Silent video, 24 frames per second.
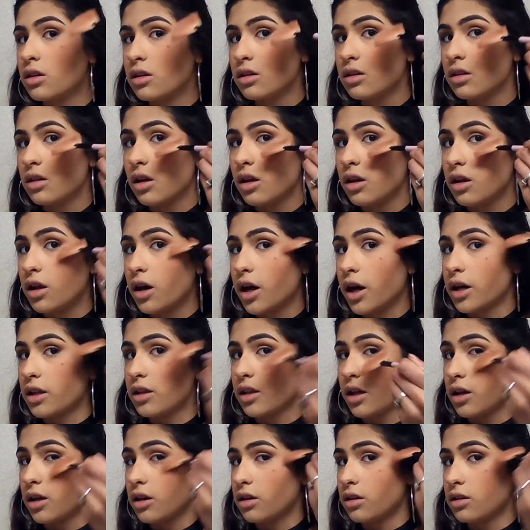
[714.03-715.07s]
and
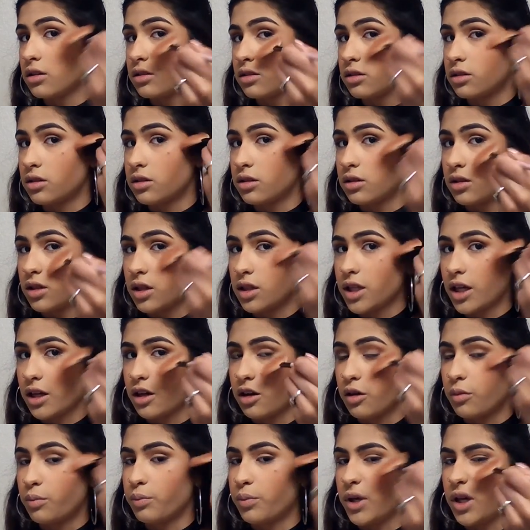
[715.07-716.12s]
highlight. It's like
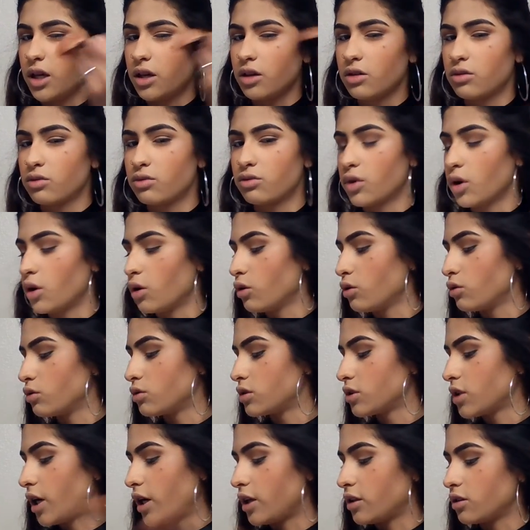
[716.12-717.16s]
a pink rose
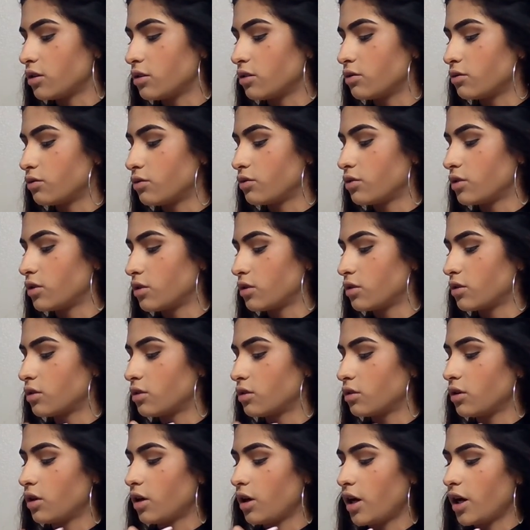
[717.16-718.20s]
kind of
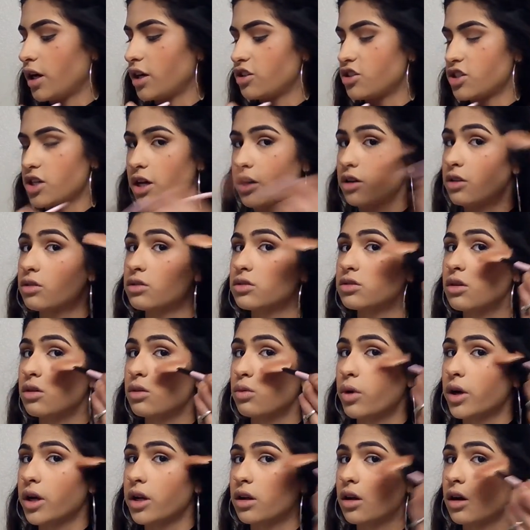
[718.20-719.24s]
eyeshadow, so
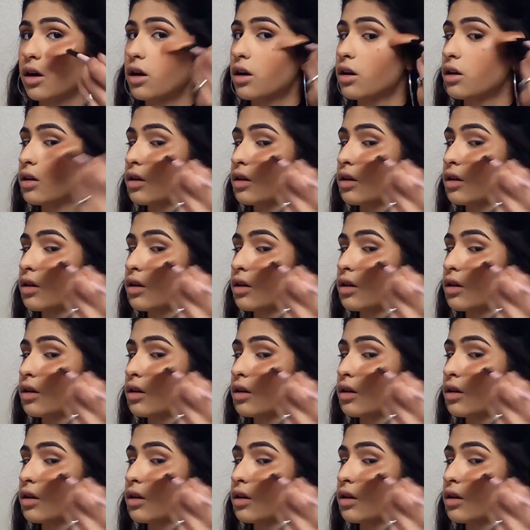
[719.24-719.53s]
why not?